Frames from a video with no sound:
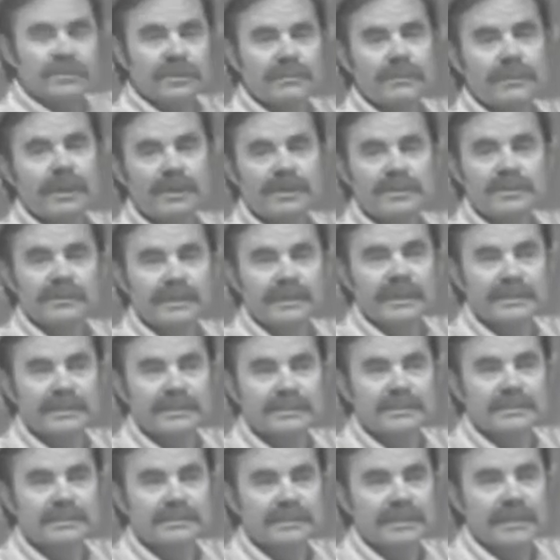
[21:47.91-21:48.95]
the Ponceau
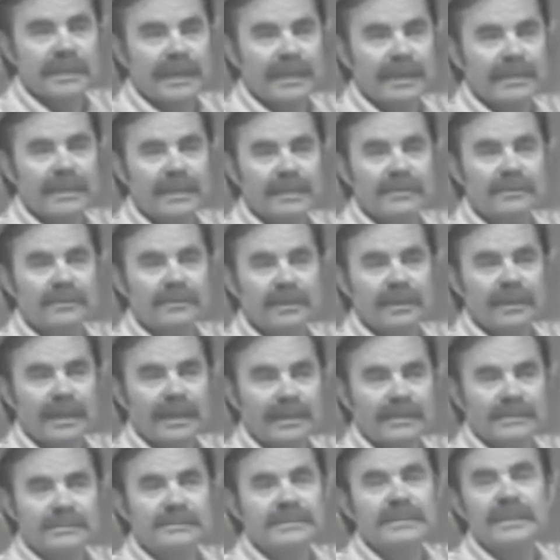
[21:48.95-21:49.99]
S stain and,
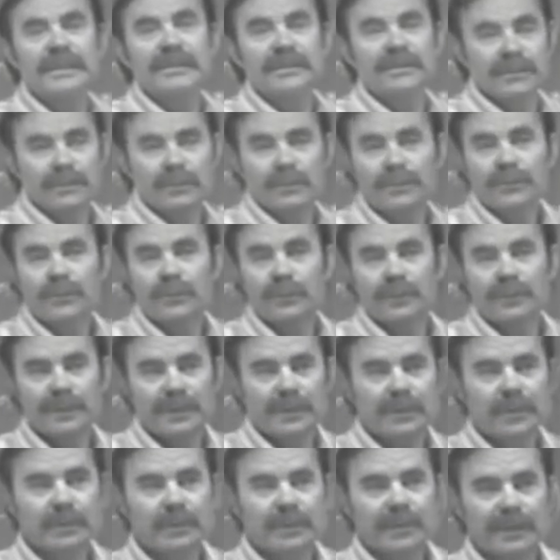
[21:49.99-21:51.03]
and see that there would be
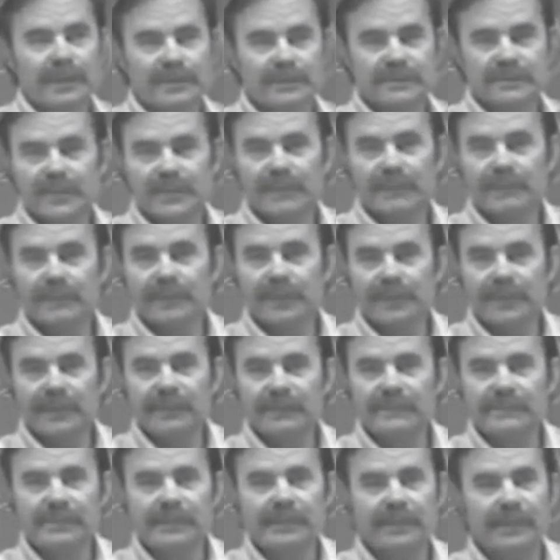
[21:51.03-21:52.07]
no yeast. And that would be
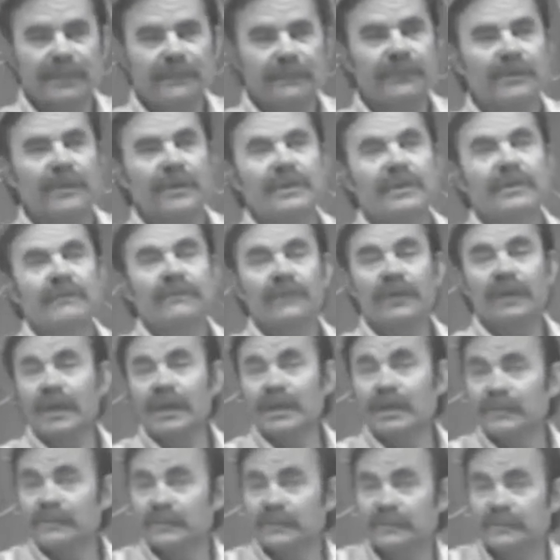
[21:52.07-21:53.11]
easy enough. Then
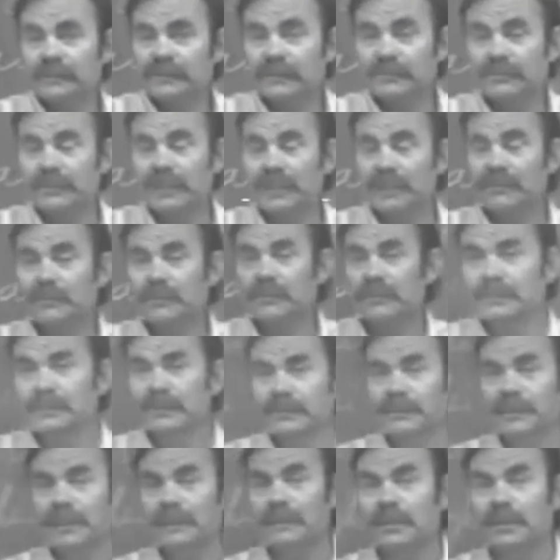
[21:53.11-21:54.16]
finally, if sometime
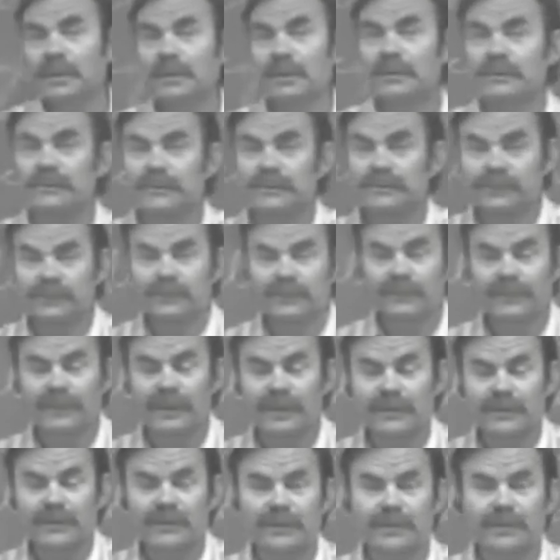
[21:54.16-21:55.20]
something came along, you
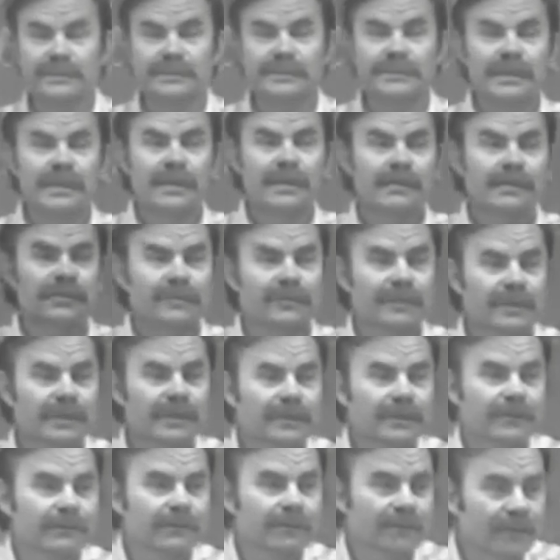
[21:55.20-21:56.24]
found that there was 30
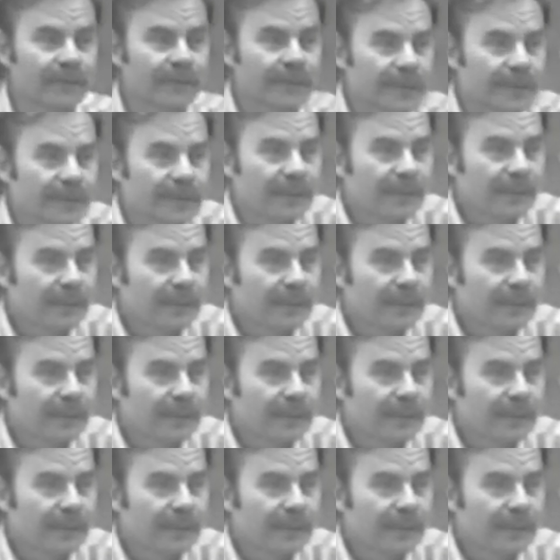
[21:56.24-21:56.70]
or 40